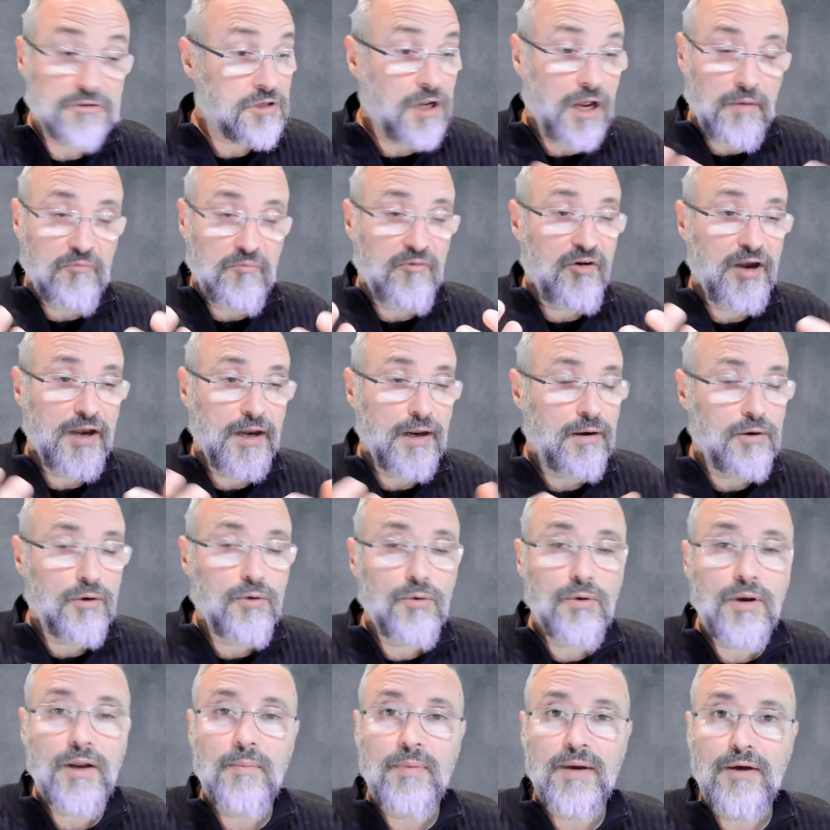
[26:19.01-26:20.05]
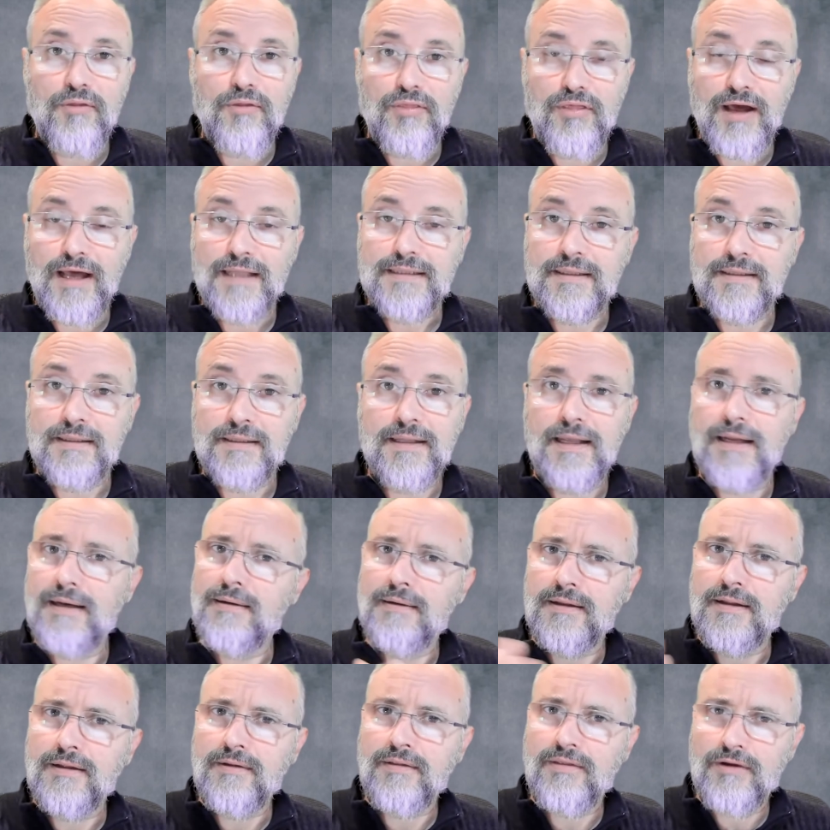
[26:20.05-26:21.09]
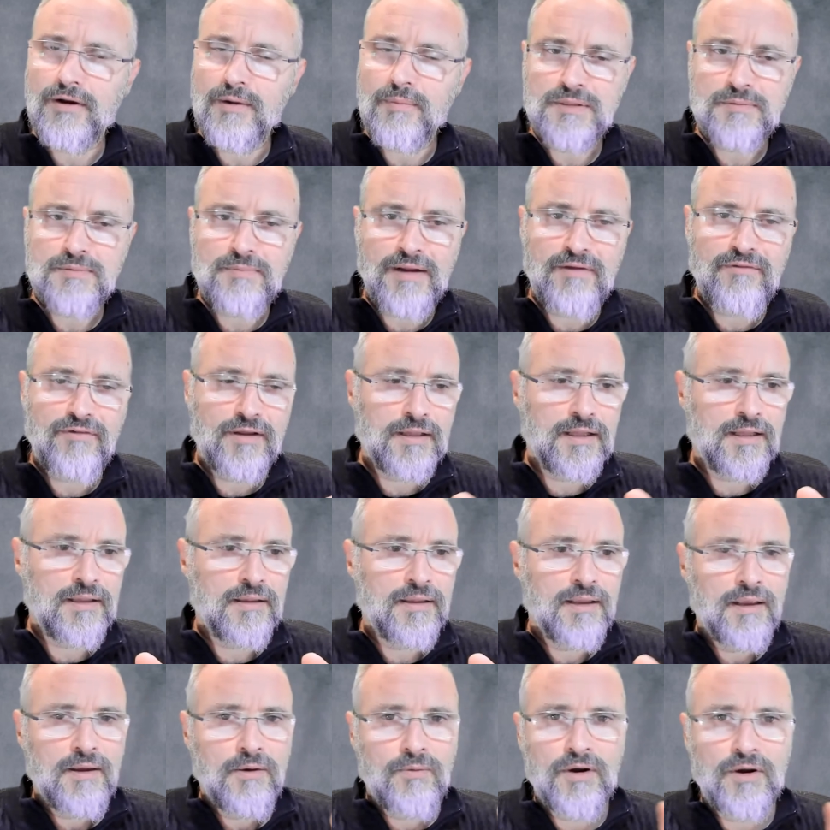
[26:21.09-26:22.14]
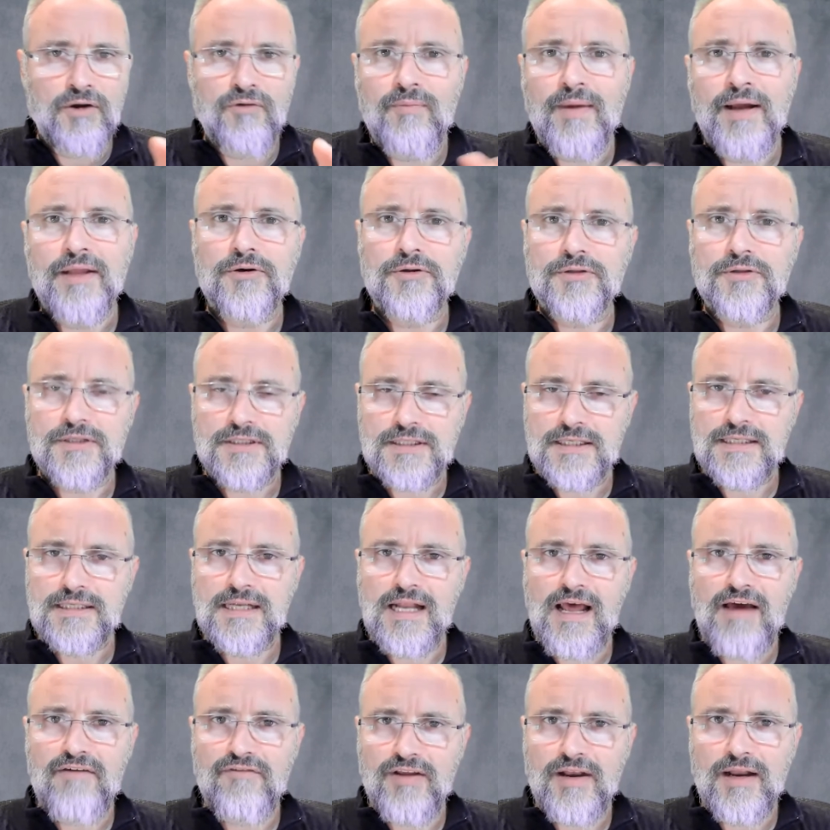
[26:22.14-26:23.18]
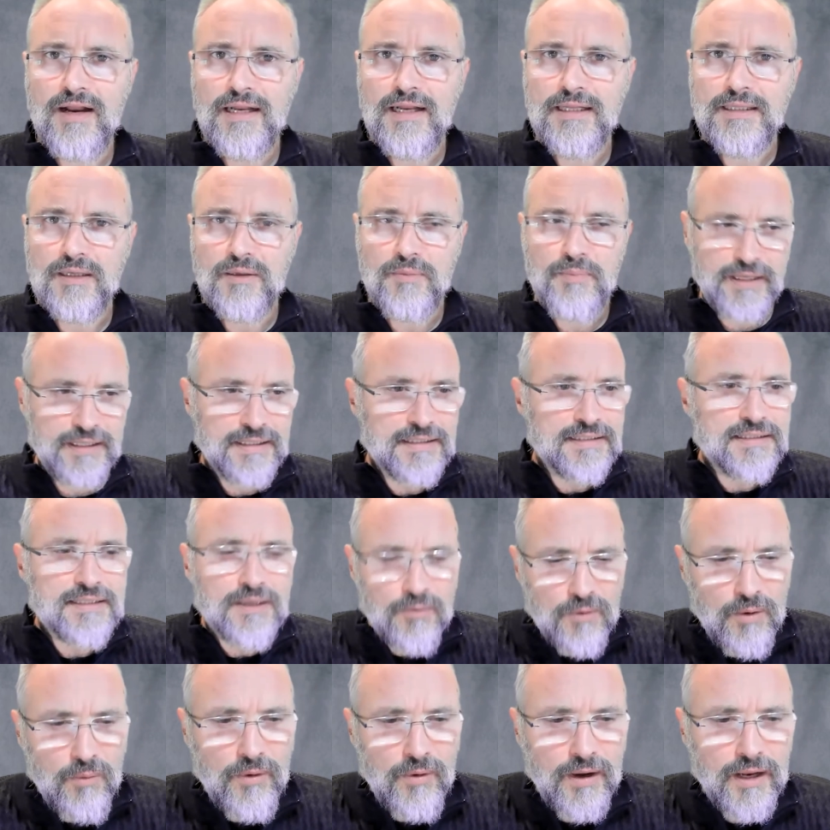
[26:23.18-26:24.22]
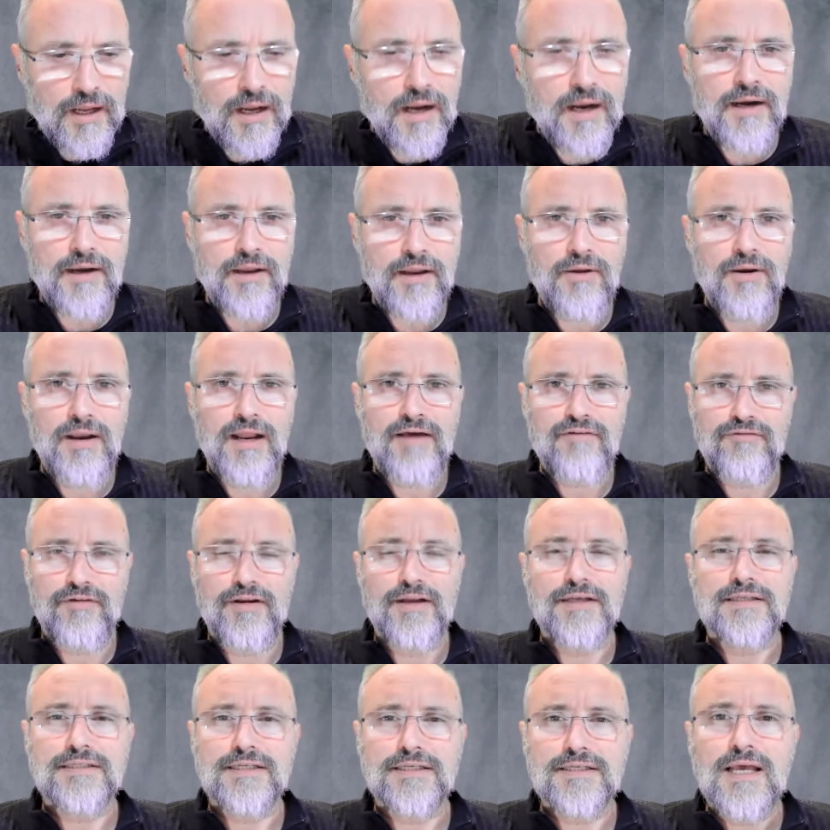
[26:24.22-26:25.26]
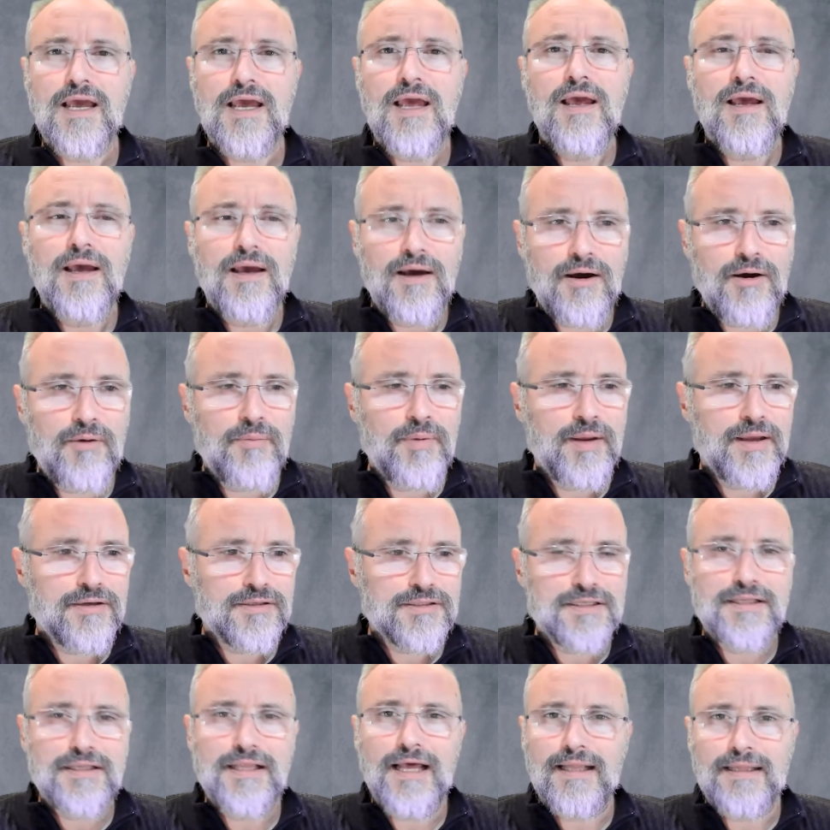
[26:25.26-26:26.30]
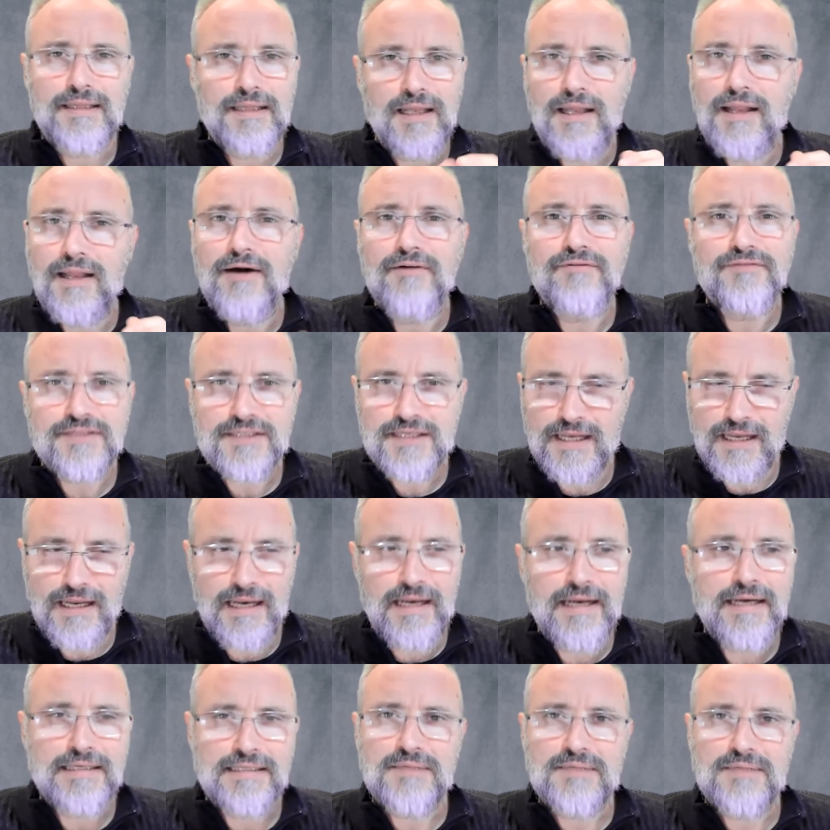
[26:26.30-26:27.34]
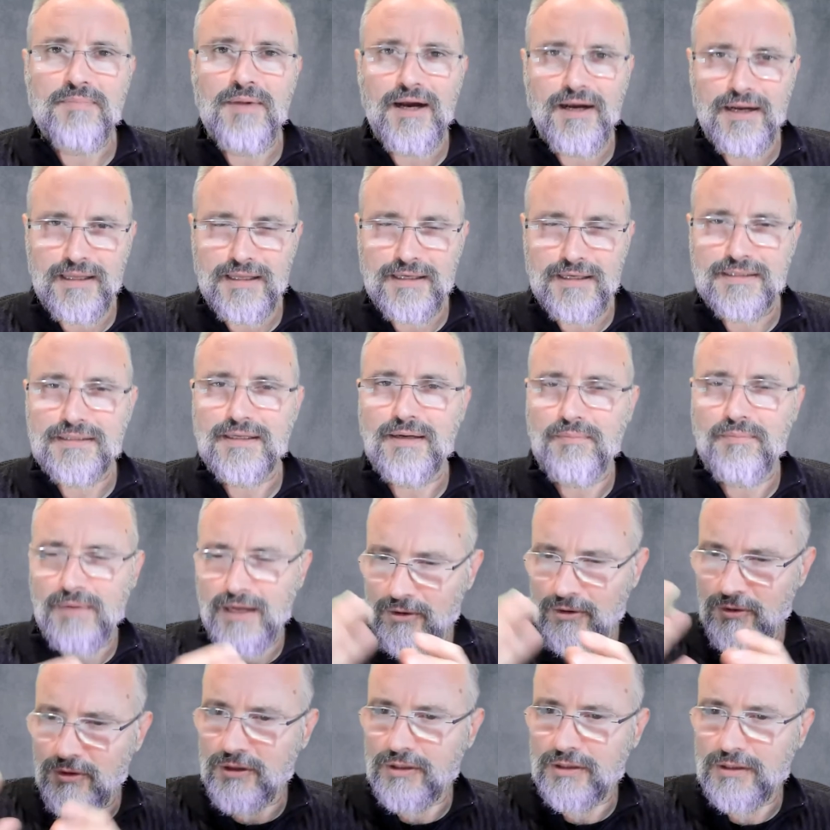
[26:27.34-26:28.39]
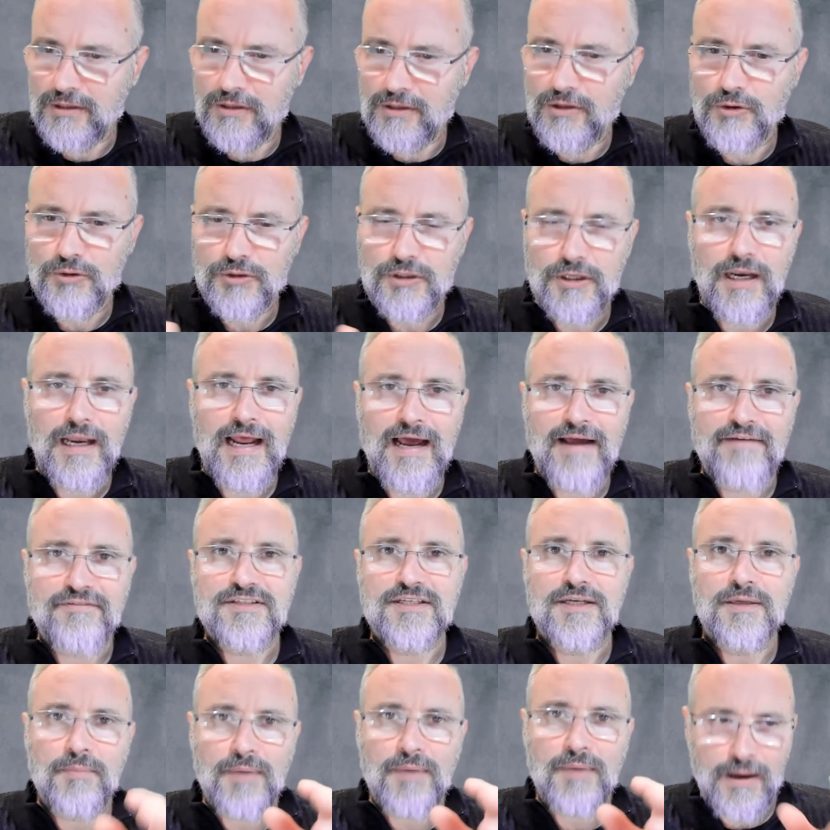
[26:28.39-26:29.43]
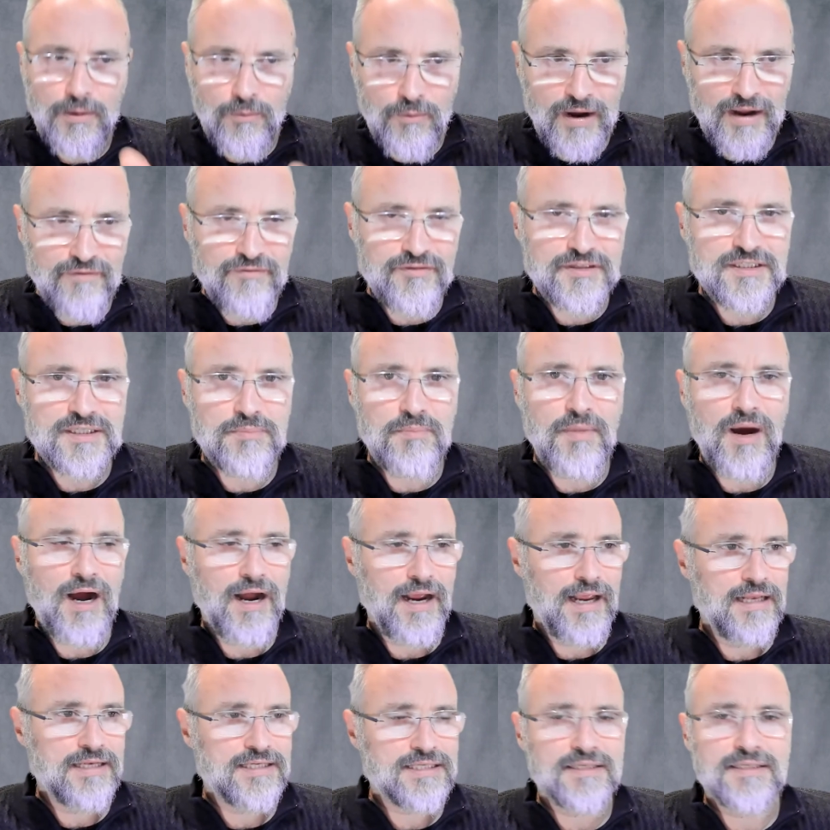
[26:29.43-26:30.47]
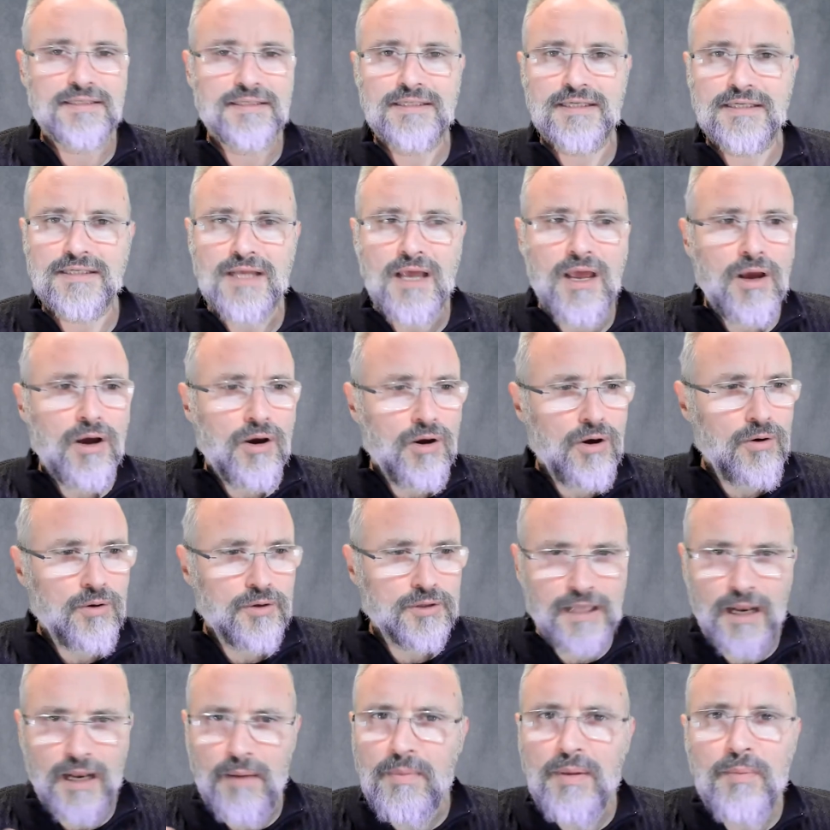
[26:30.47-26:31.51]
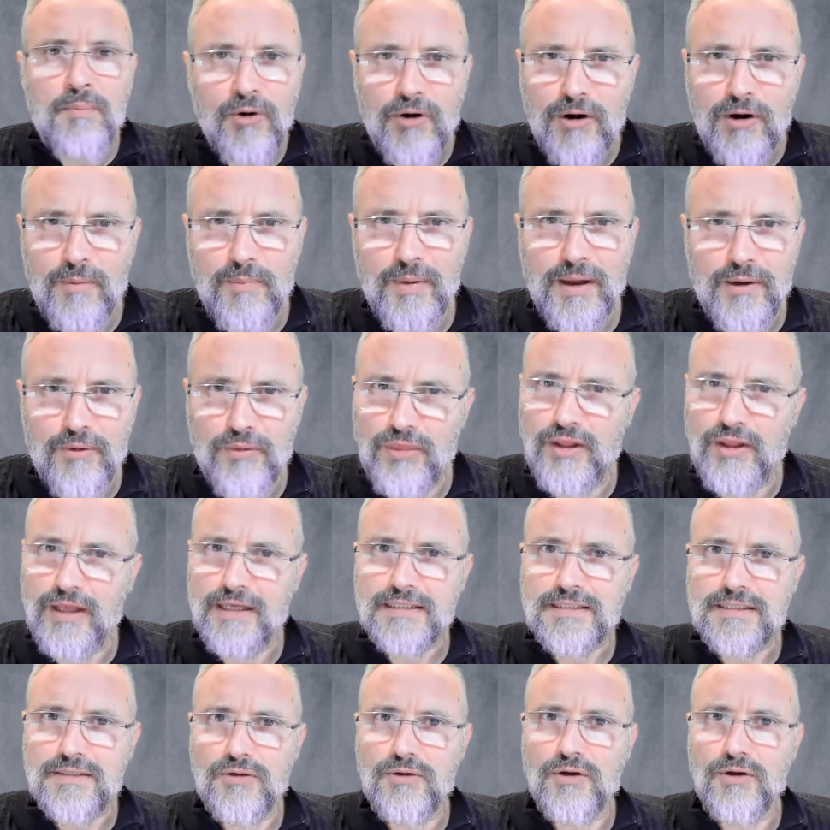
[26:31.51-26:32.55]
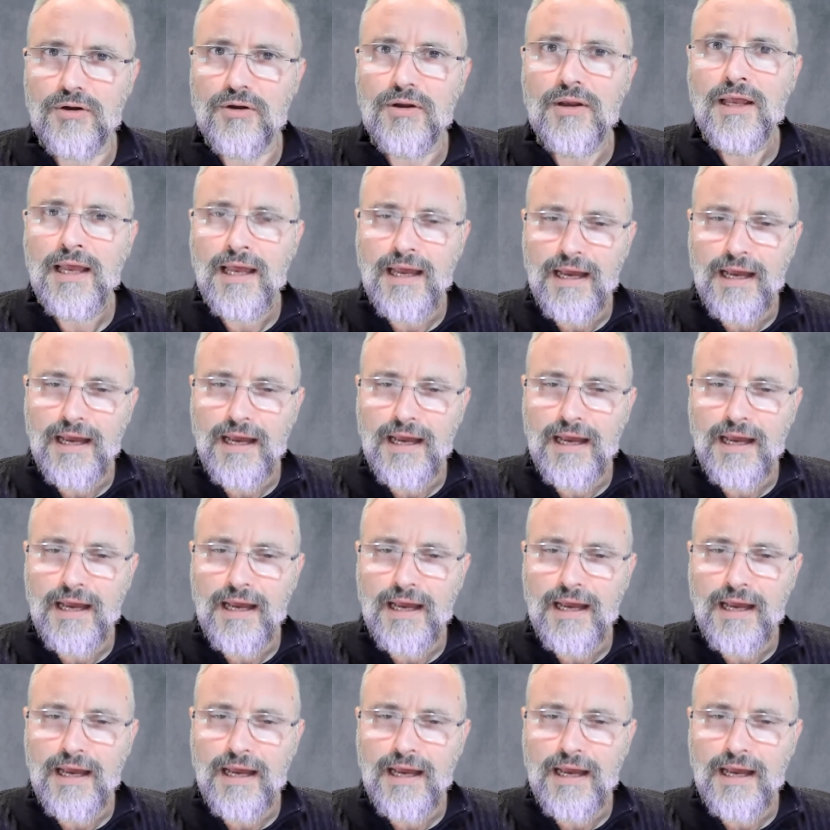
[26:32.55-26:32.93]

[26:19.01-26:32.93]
I'm very cool about that. And then the therapist might find that one of my daughters is laughing a little bit and say, well, "Why are you laughing?" And says, "Oh, because that loves killing spiders." And my other daughter laughs, and my wife smiles and says, "Oh, tell me more about this," you know.